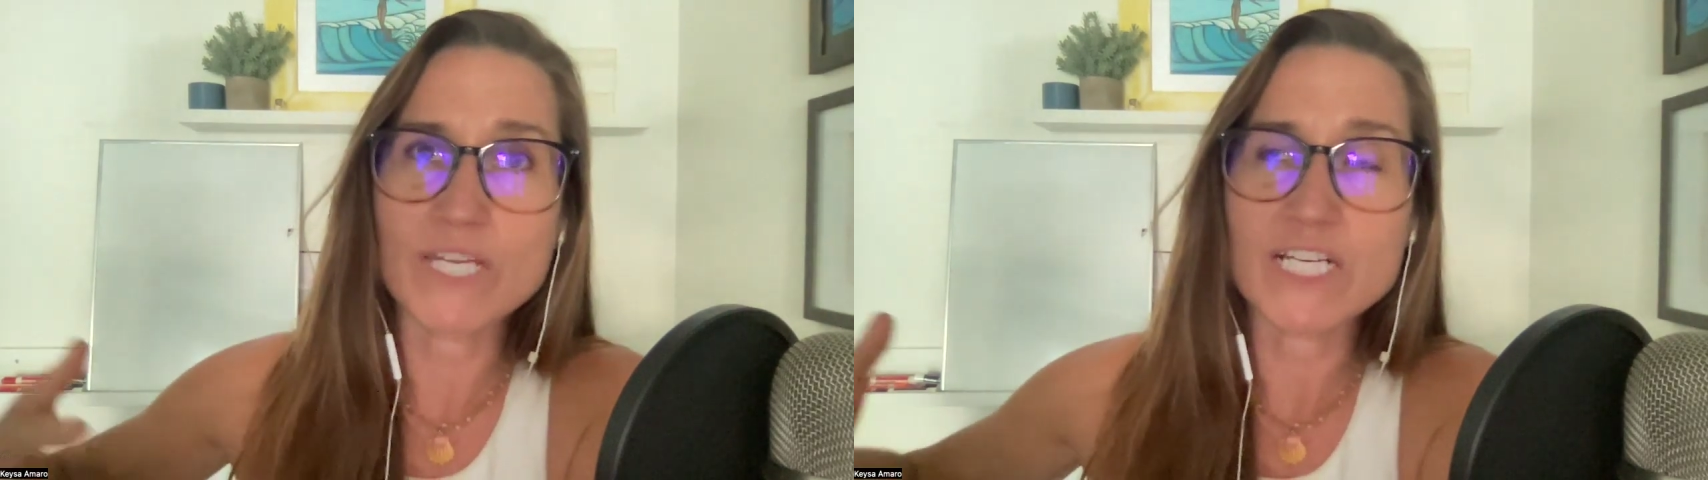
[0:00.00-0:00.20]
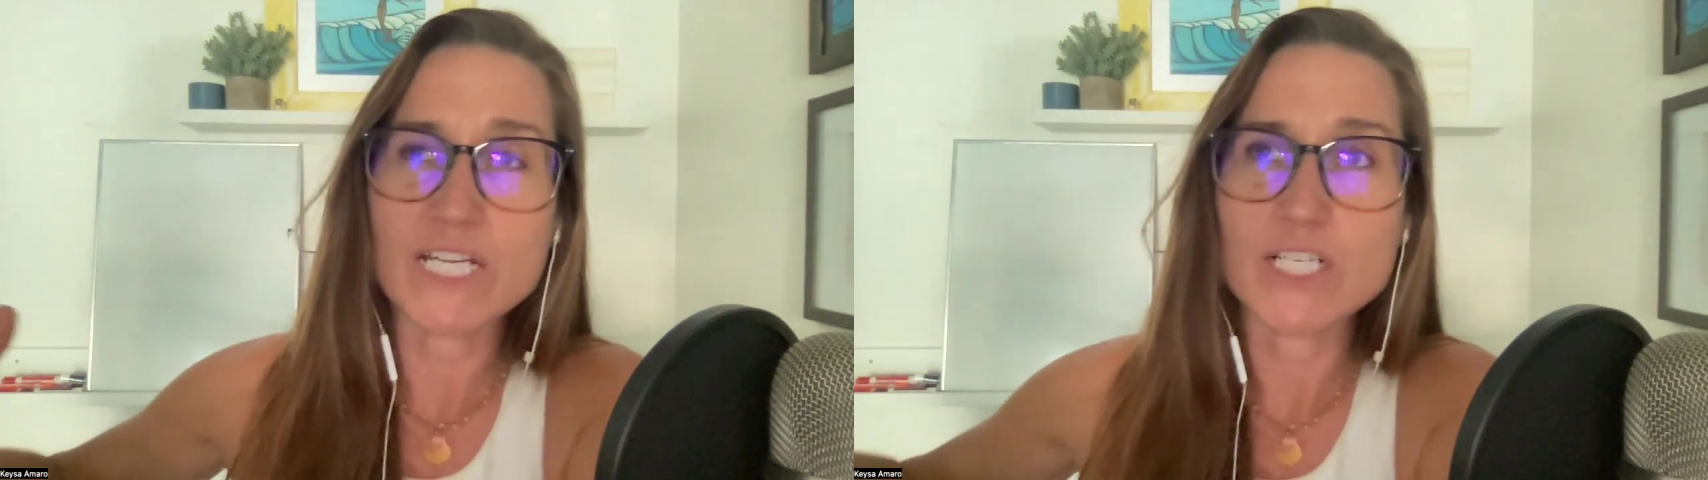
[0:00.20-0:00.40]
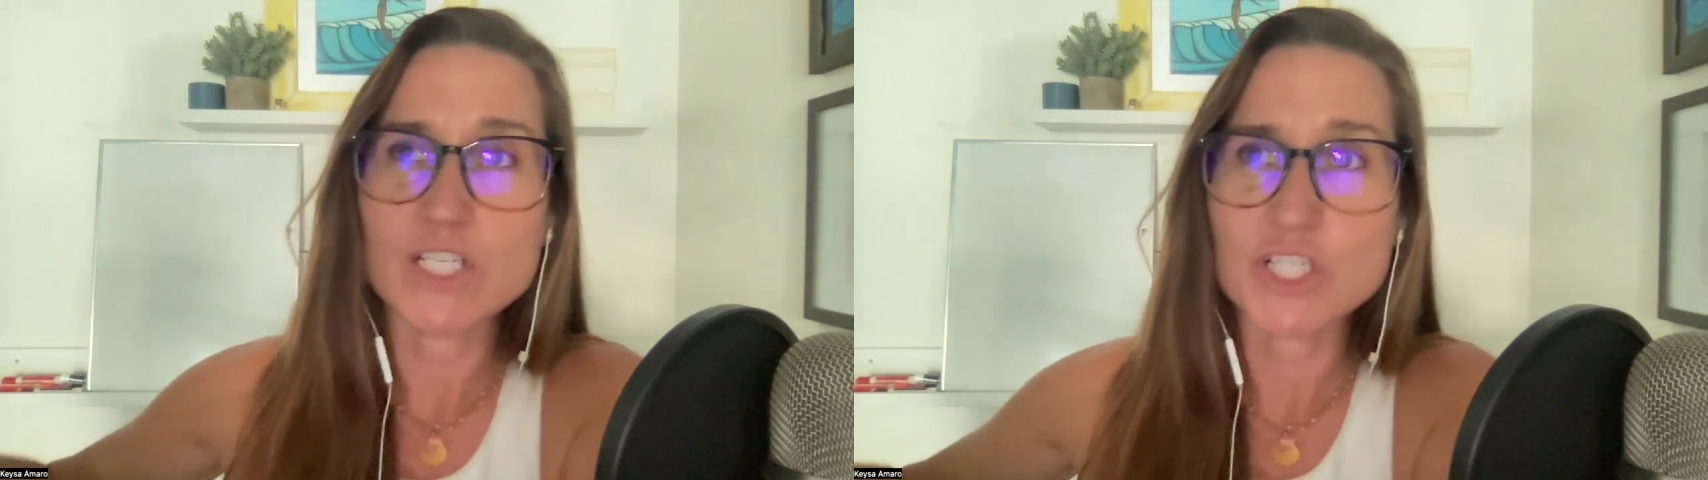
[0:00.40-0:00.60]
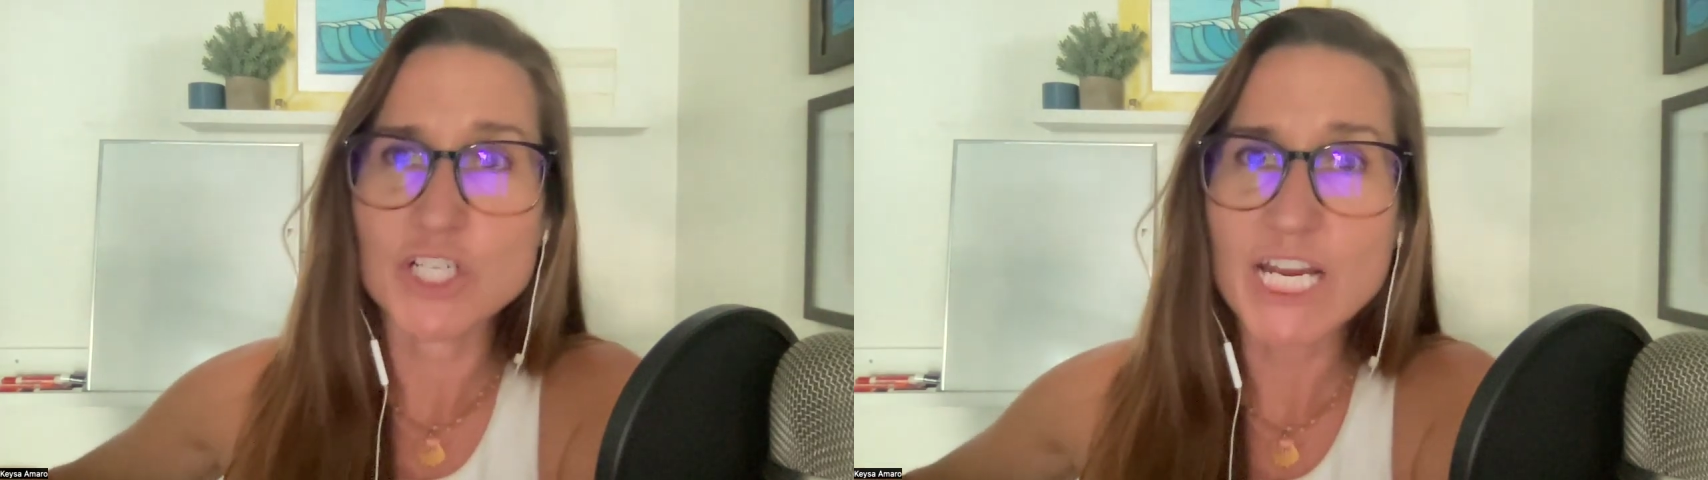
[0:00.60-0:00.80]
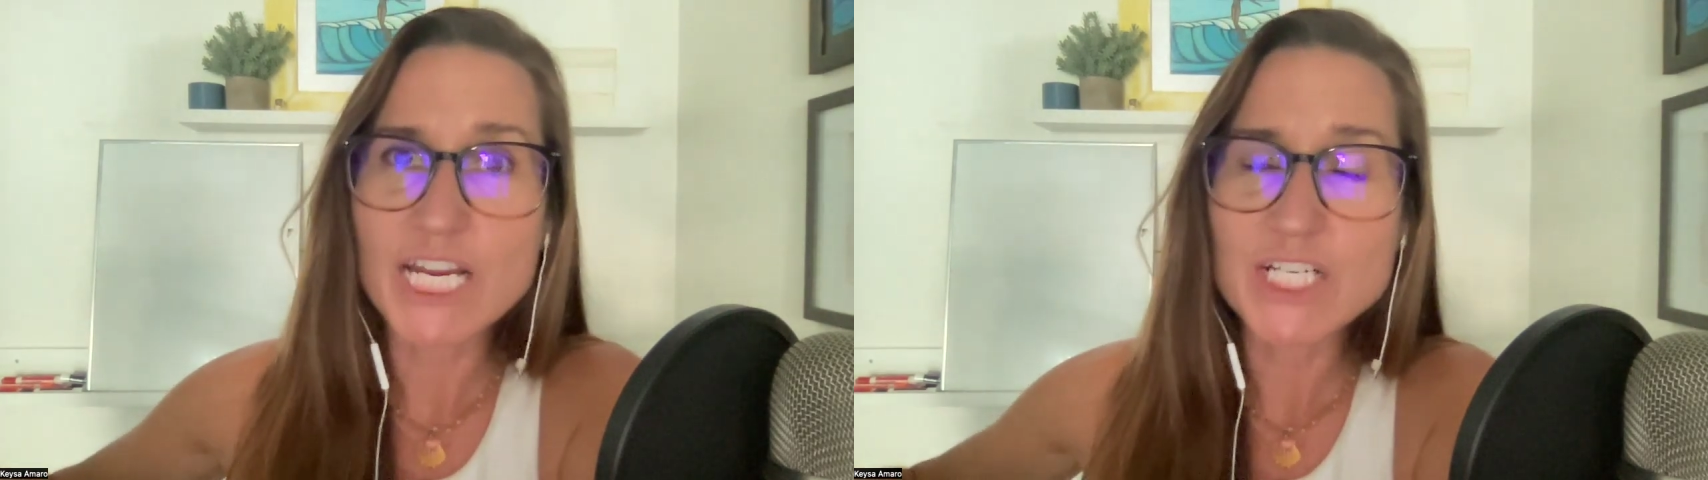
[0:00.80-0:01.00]
can
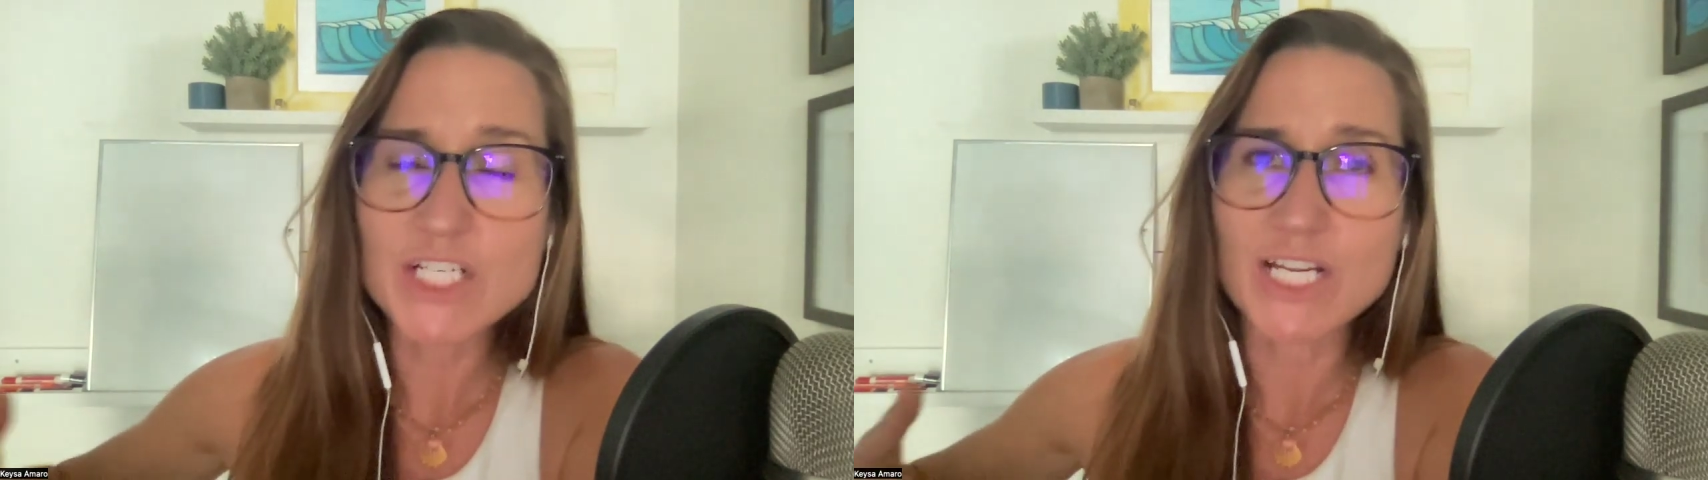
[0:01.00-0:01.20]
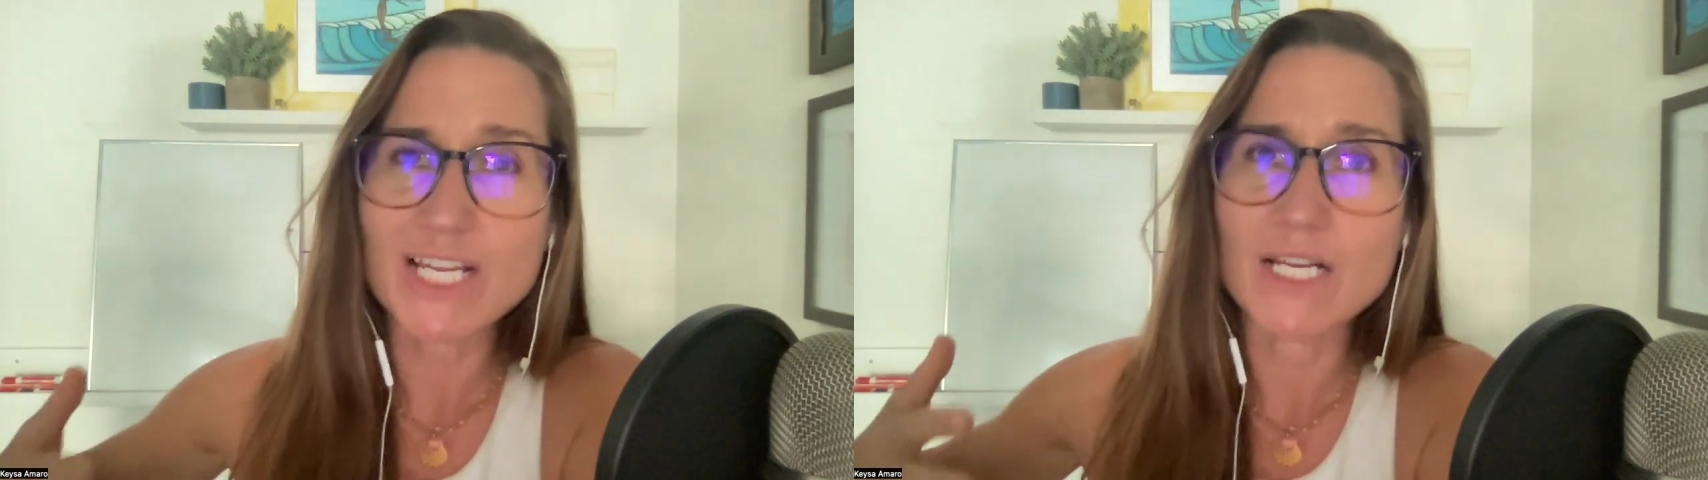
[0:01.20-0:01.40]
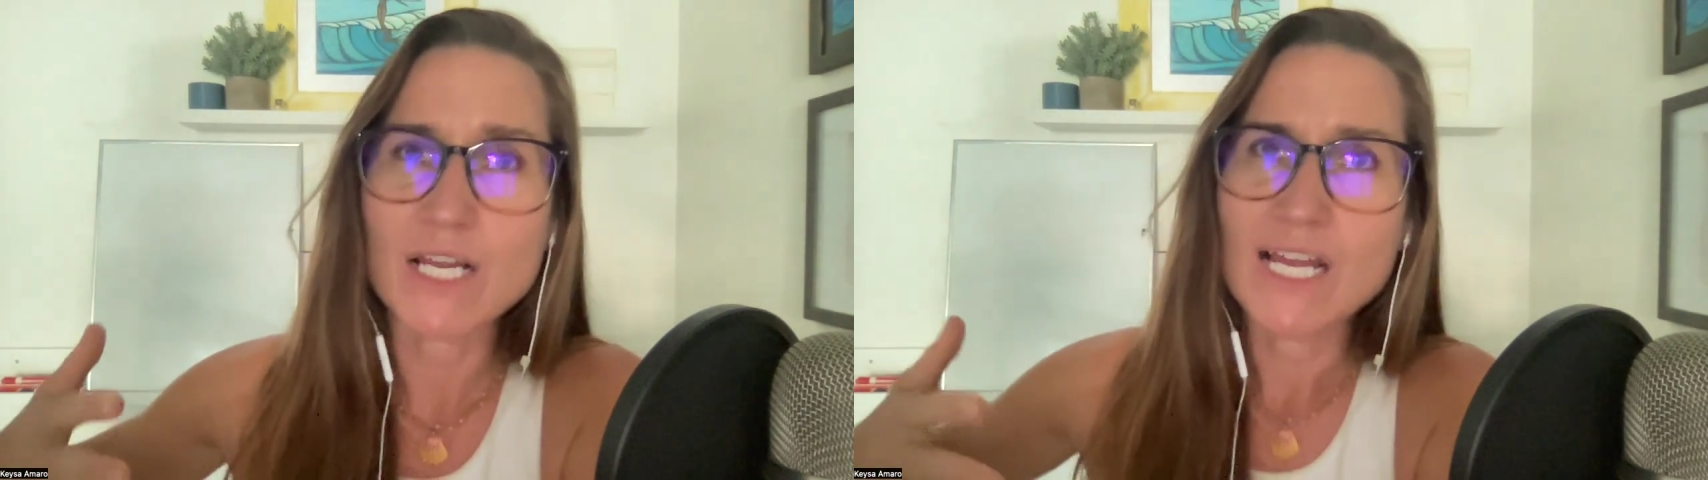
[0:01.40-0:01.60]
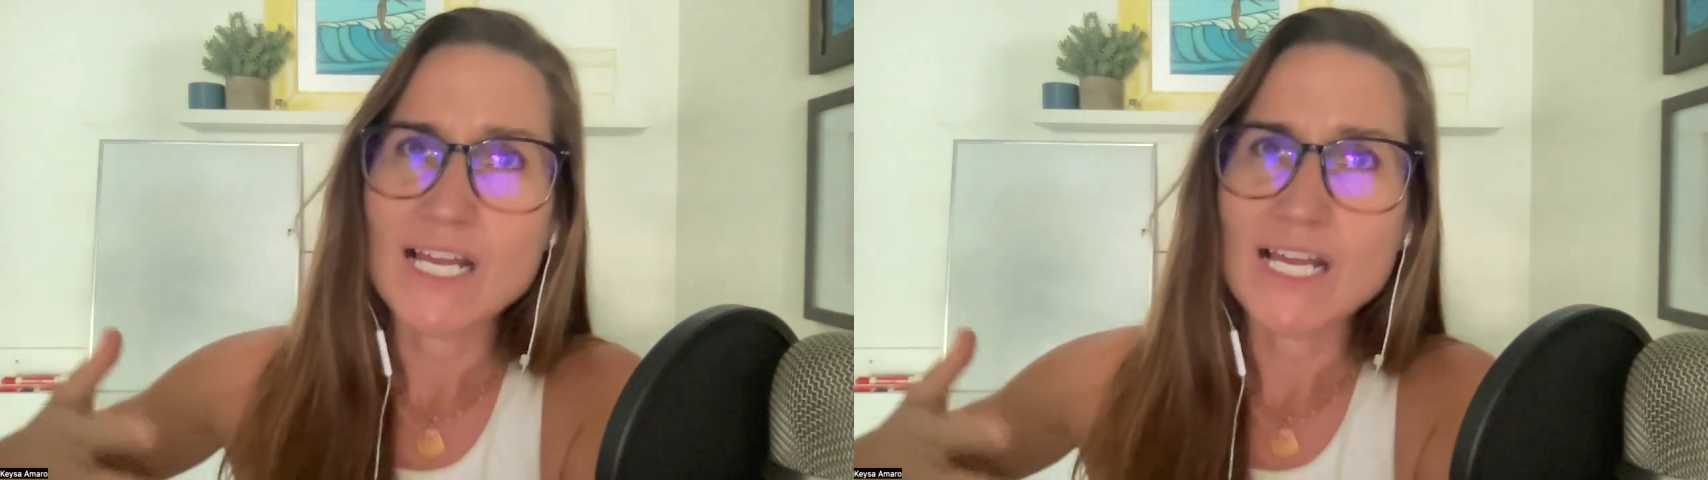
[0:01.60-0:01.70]
change it,